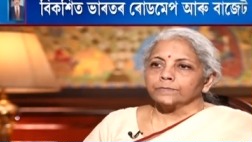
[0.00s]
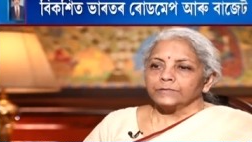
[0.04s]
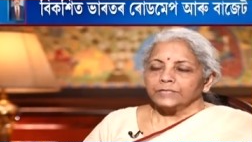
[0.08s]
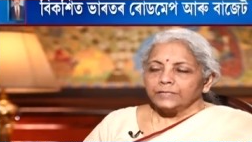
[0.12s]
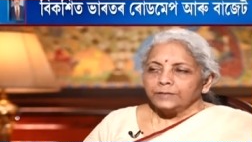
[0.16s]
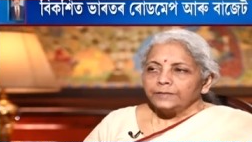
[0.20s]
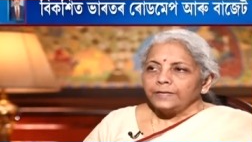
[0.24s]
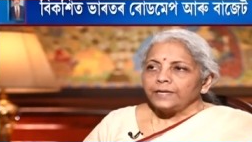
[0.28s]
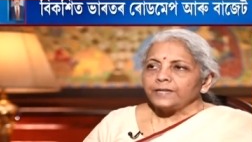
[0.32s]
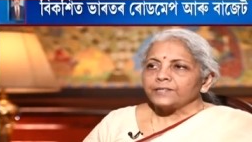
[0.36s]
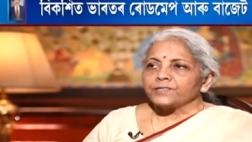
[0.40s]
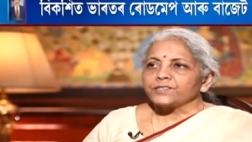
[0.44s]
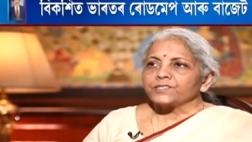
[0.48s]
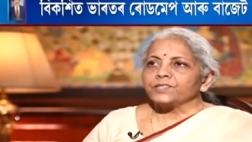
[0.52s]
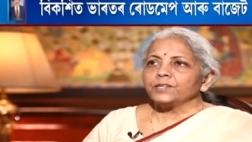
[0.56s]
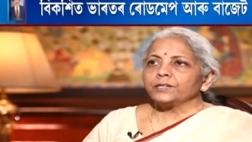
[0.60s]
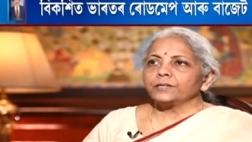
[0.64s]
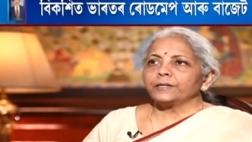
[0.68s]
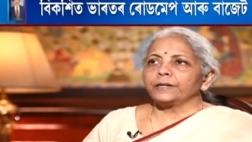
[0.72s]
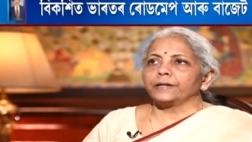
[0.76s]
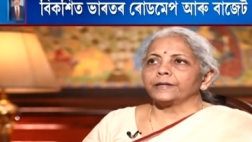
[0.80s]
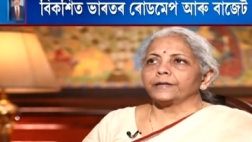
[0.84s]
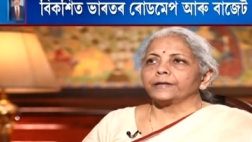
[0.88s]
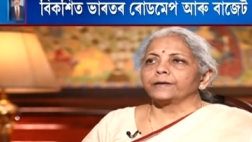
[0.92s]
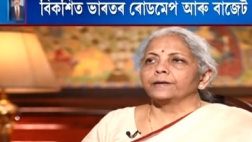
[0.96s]
Yes,
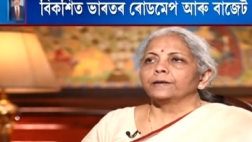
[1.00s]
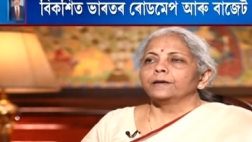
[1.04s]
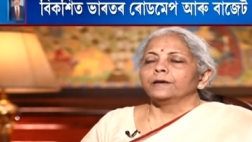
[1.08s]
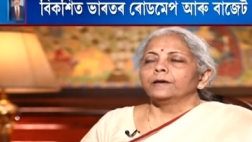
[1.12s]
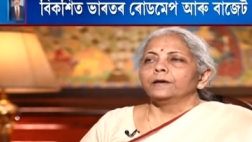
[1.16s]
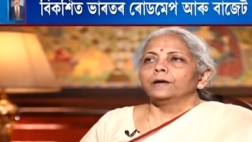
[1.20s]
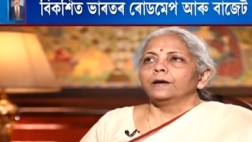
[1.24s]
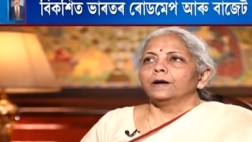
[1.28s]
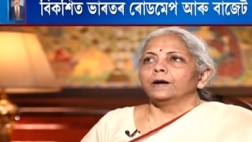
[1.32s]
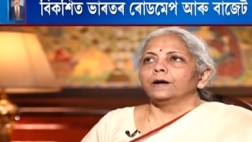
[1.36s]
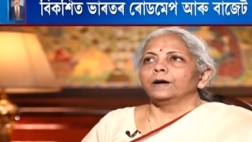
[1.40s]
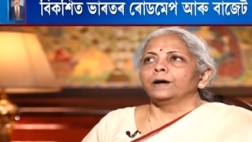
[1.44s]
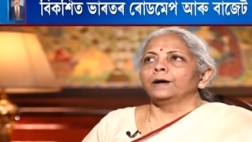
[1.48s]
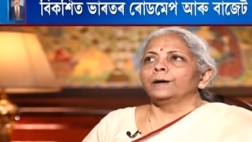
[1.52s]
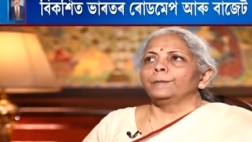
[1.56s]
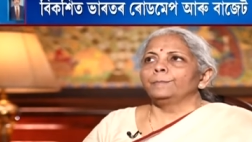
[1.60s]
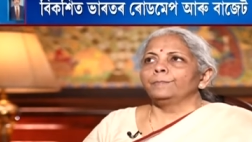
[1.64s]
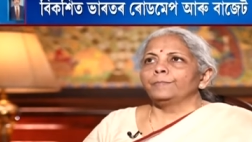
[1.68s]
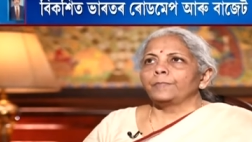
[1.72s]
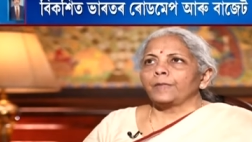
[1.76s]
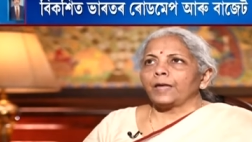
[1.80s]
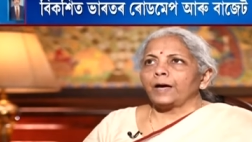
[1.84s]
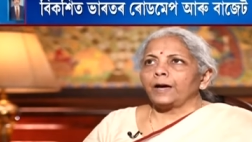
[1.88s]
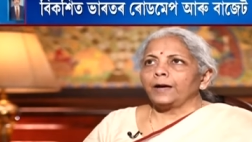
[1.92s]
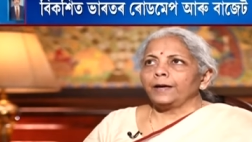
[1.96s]
certainly. Um,
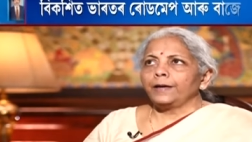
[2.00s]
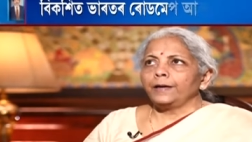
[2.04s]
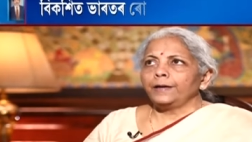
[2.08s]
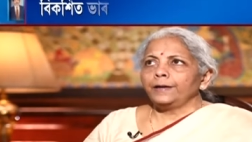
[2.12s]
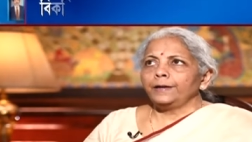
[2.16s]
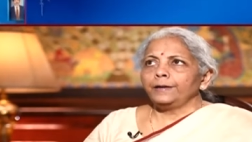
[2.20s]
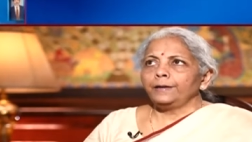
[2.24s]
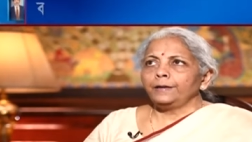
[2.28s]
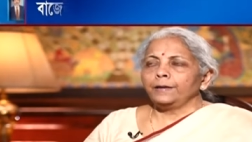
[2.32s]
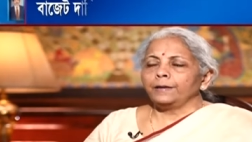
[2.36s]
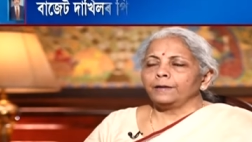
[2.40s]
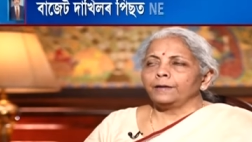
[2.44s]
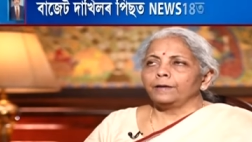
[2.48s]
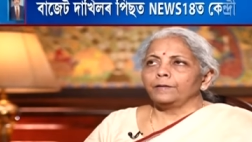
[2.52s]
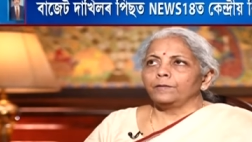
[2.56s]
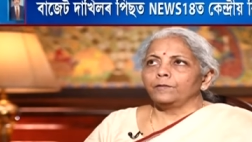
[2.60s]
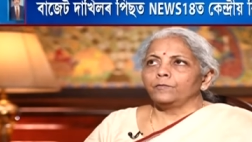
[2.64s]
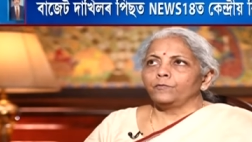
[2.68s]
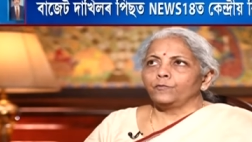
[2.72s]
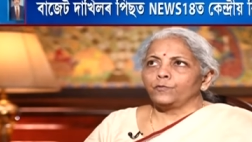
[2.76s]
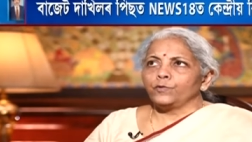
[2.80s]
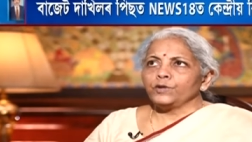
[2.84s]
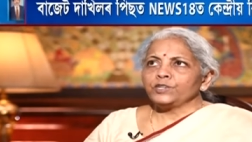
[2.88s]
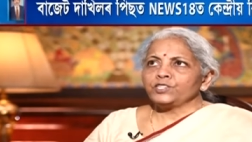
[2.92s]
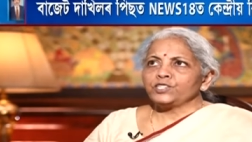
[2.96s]
I
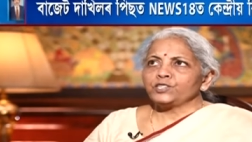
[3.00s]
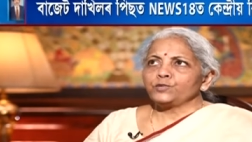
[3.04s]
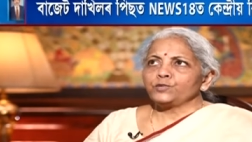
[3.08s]
first of all